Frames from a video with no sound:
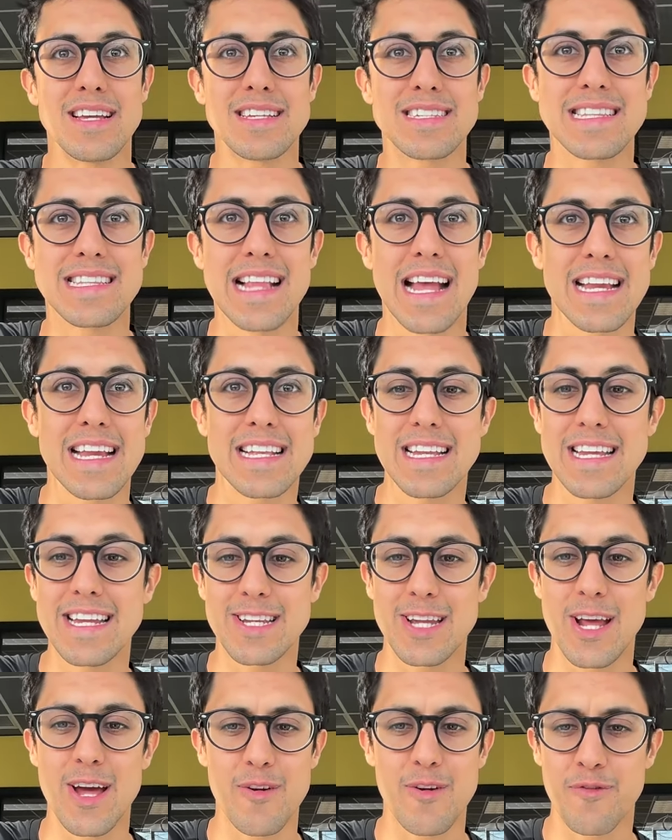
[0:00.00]
slightly
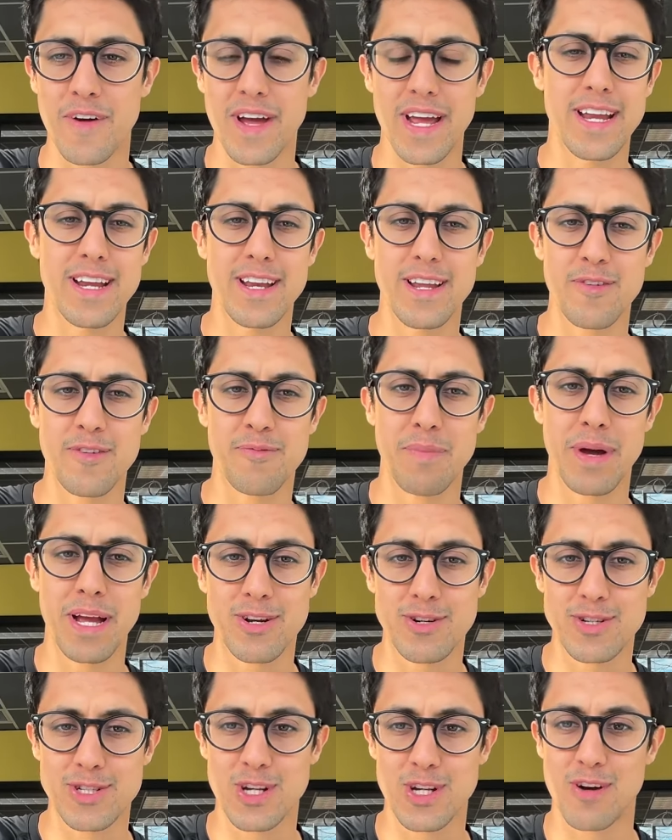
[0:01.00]
terrified if
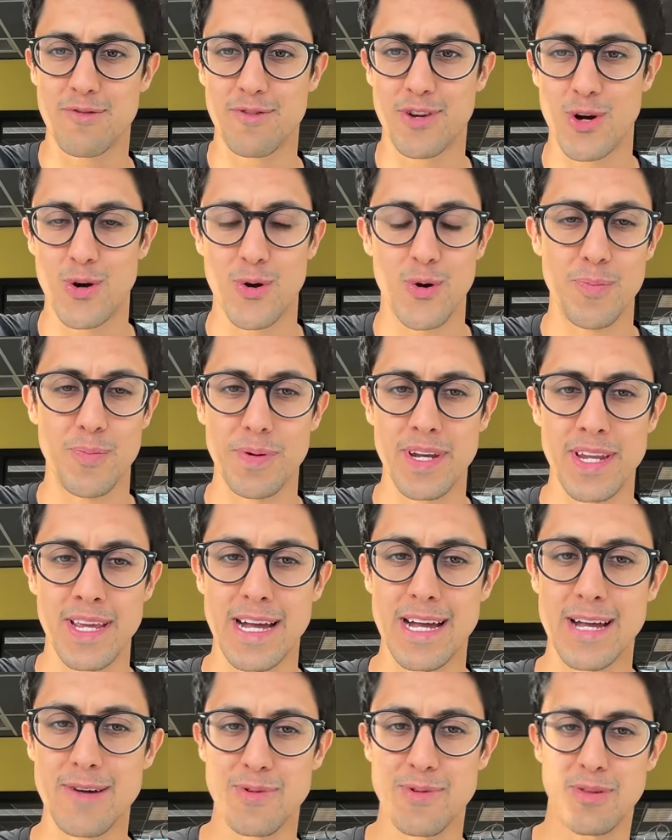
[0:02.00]
Microsoft or
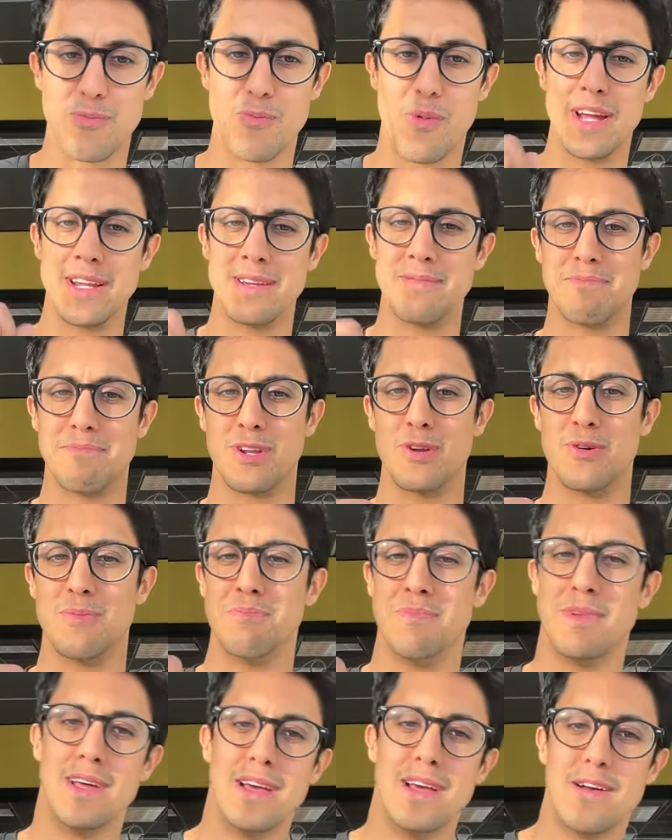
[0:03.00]
OpenAI, with one you
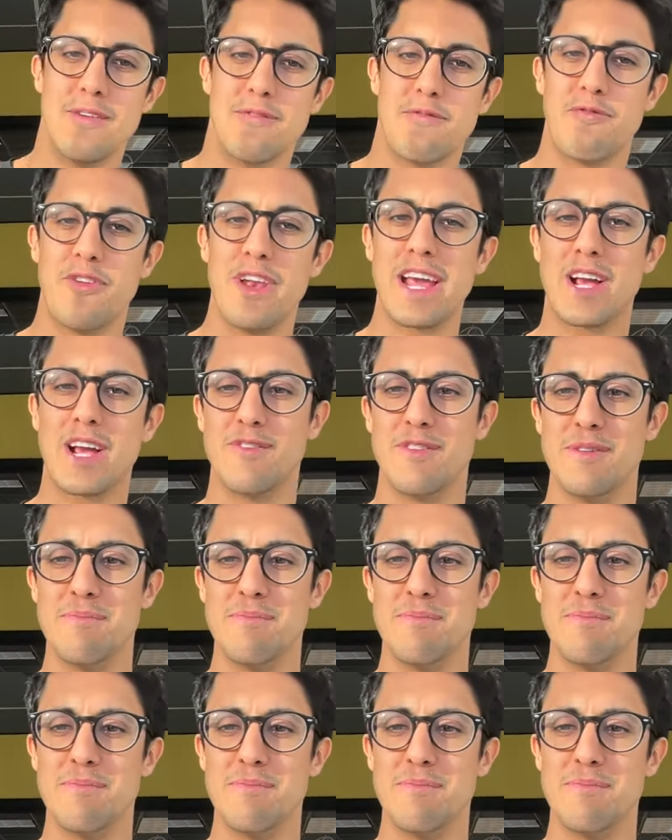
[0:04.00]
know flick of a